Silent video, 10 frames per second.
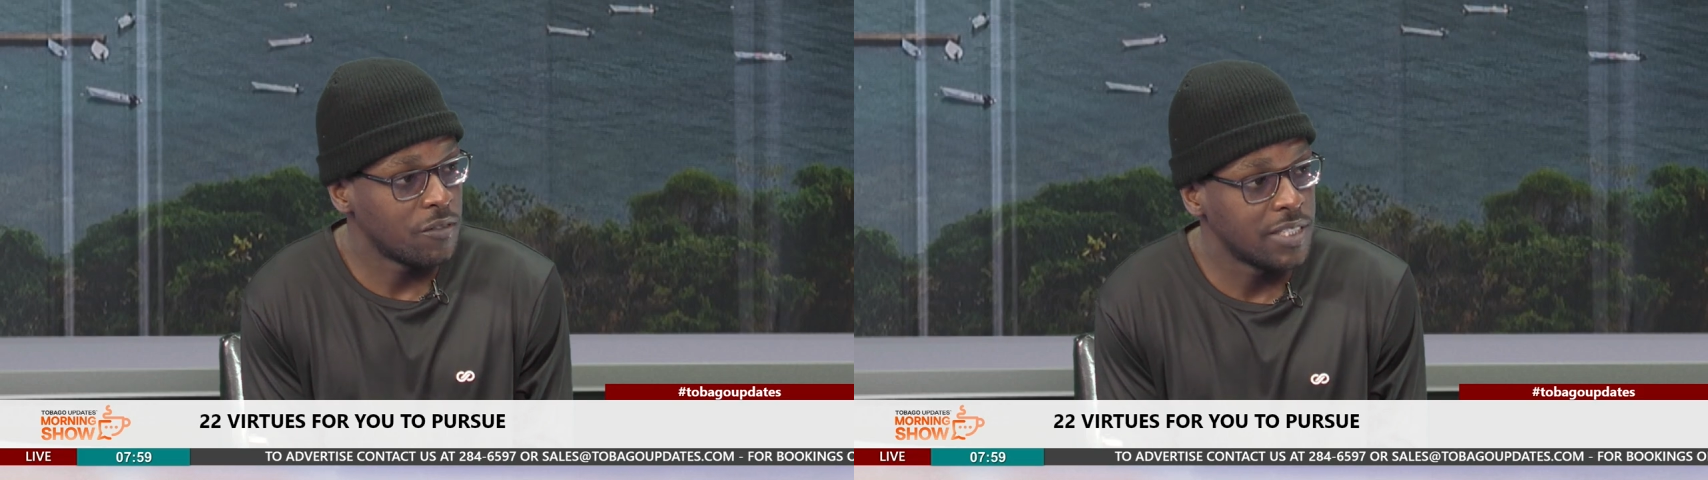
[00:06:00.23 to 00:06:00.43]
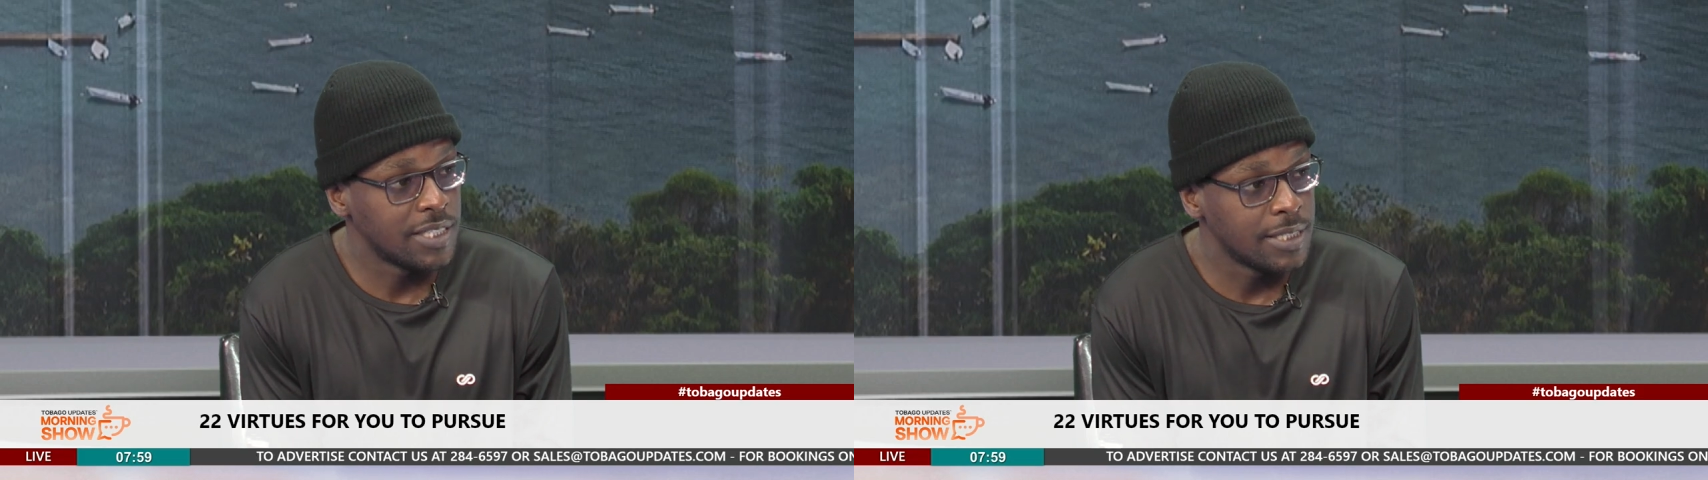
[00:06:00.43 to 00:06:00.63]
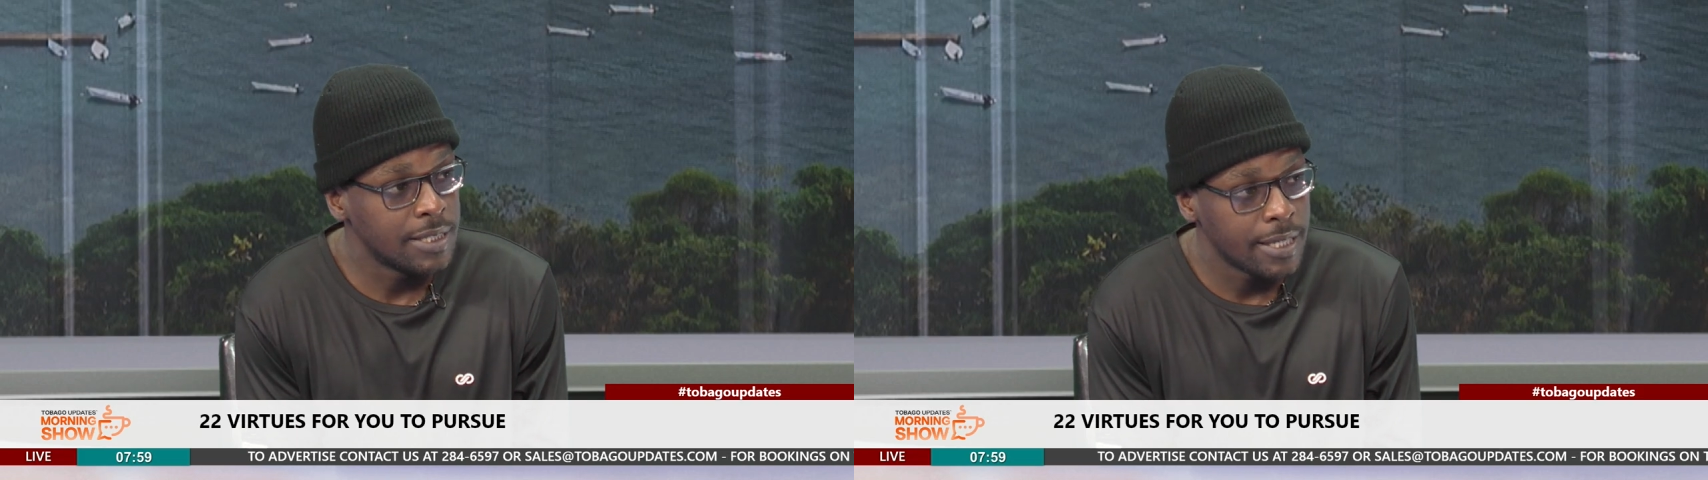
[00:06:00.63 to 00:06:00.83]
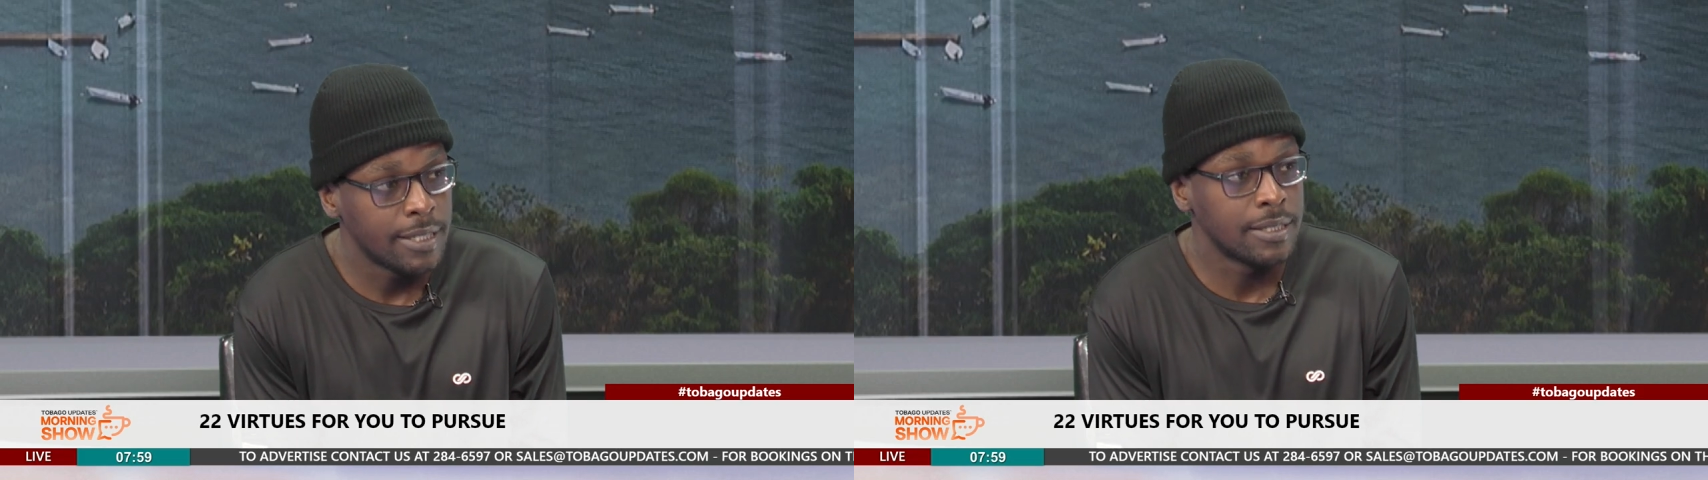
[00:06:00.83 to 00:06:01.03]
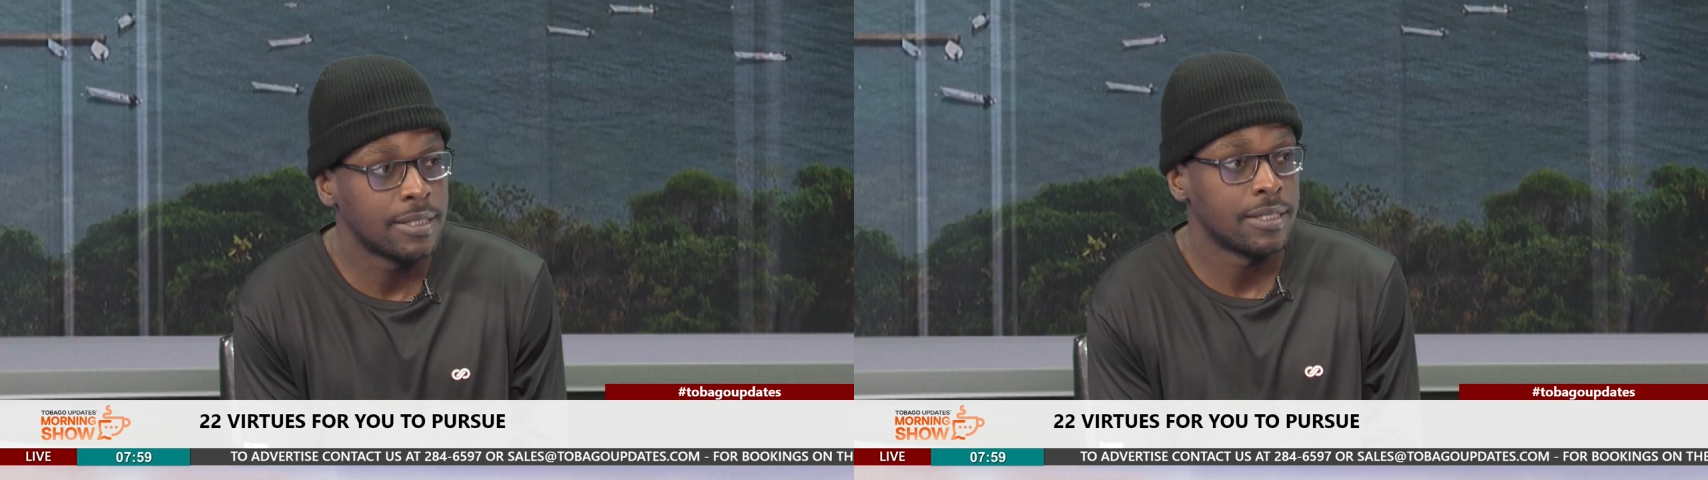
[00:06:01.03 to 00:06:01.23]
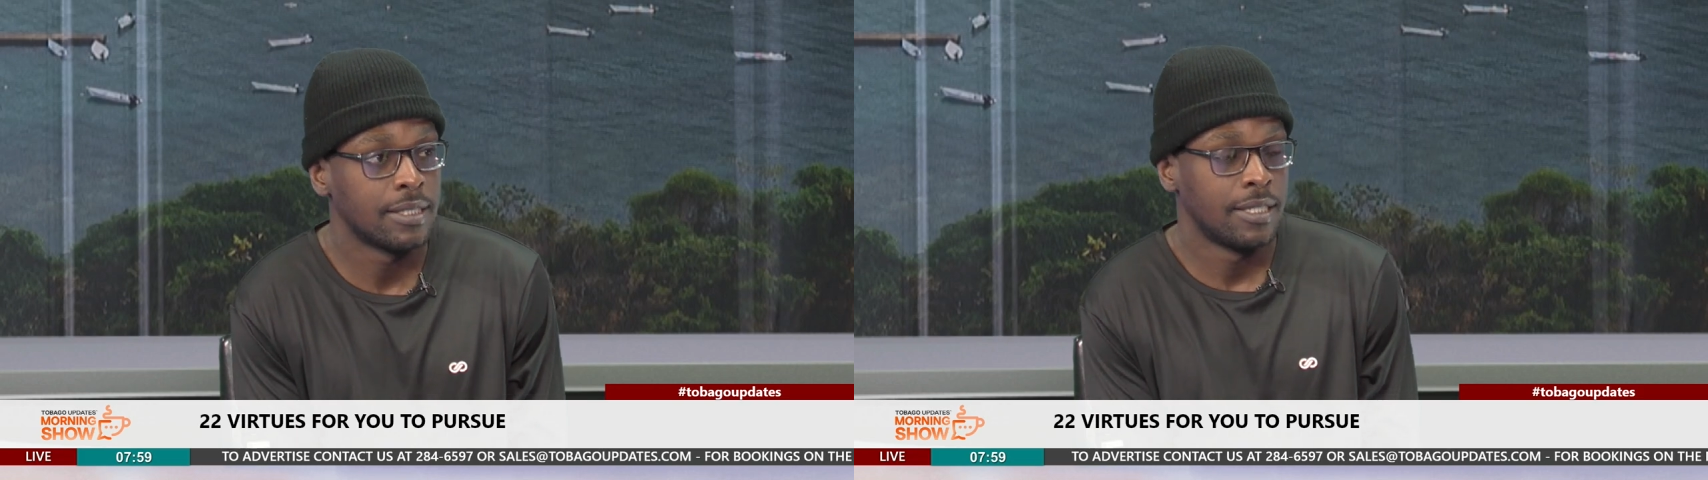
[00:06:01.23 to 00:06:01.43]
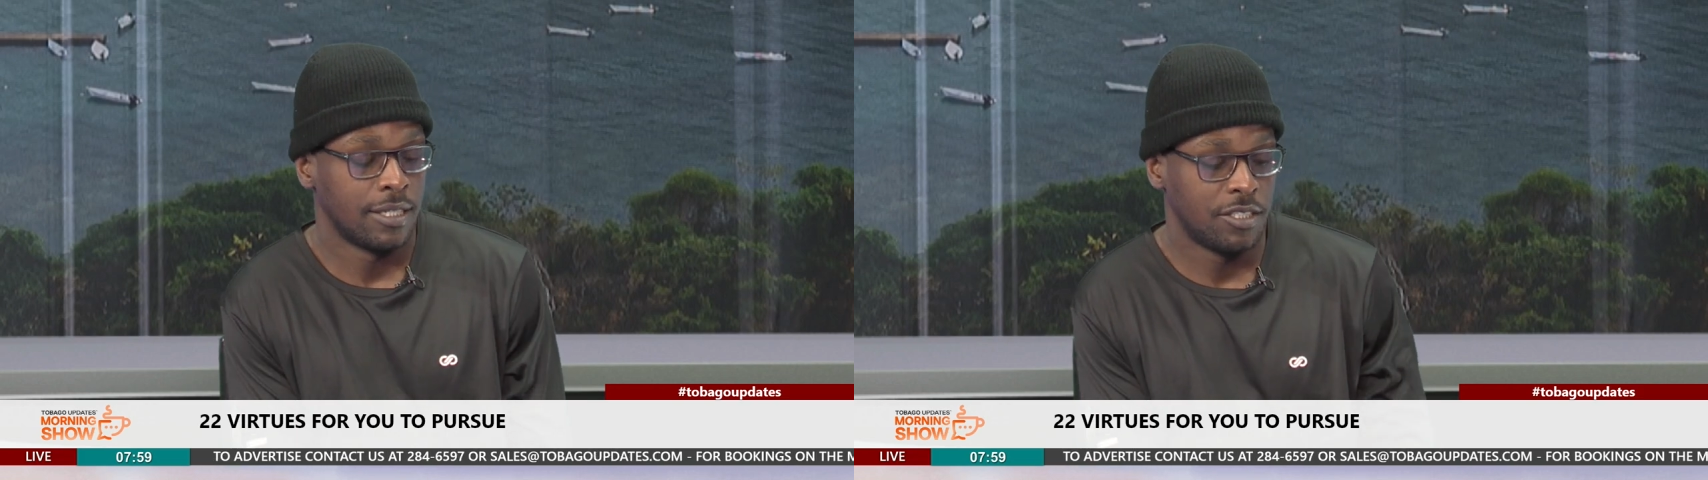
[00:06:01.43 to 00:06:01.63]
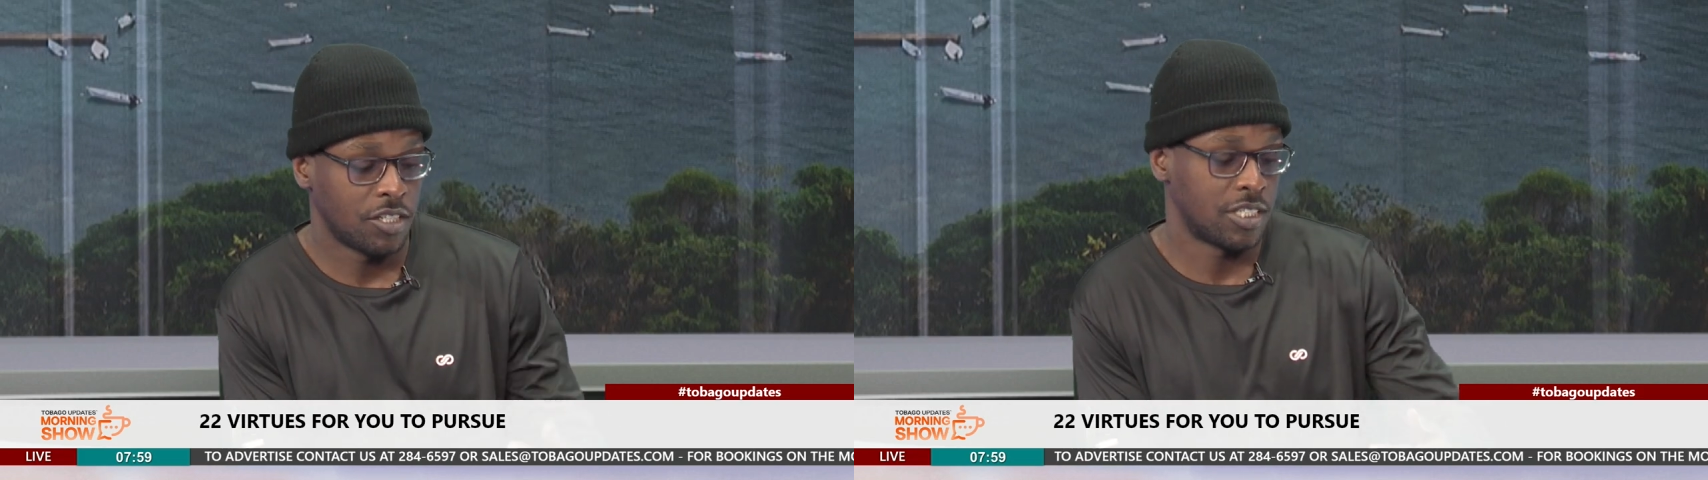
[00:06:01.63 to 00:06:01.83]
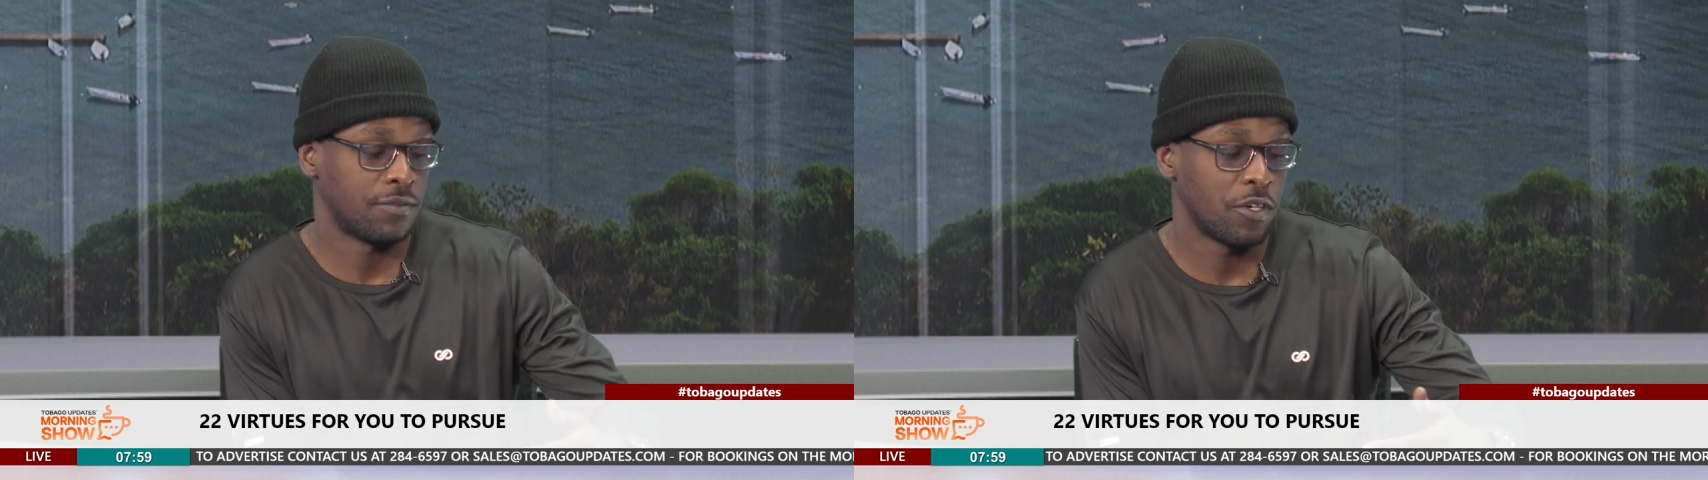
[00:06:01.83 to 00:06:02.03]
certain things just